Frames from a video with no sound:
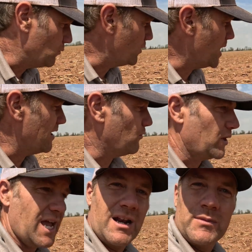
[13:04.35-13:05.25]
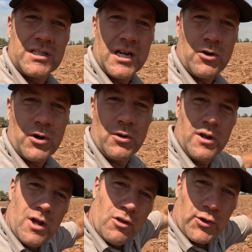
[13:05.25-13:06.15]
So we'll have organic material
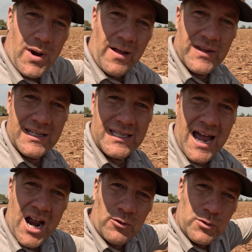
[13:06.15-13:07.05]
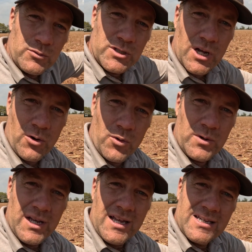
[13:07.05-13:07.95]
throughout the entire root
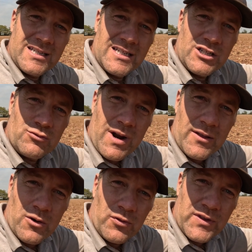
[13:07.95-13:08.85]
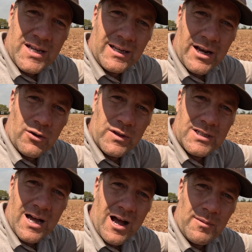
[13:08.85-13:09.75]
zone instead of just right there on thin layer on the
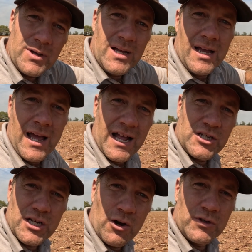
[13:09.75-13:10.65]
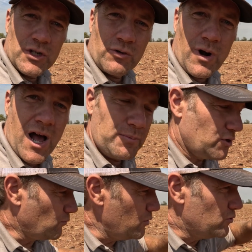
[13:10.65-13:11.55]
top. And as you know with your
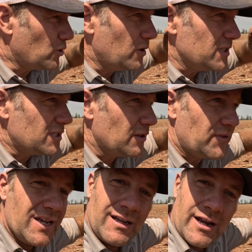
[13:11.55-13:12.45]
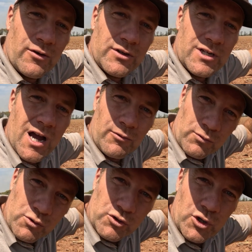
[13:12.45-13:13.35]
crops, your roots aren't just a thin layer on your top, The
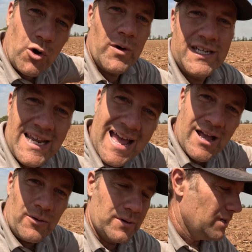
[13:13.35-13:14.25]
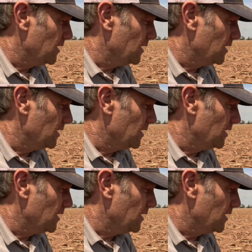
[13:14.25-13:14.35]
roots are going down.